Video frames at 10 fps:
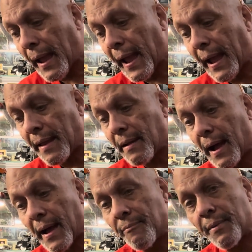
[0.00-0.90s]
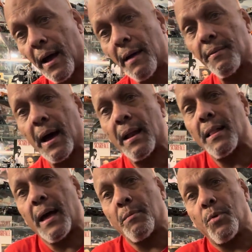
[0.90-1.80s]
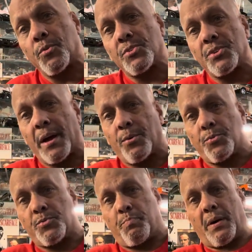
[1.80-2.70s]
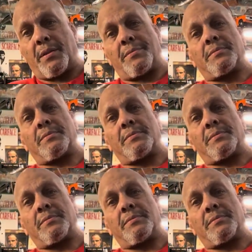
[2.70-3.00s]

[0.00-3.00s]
And I've got a lot of motorcycles, but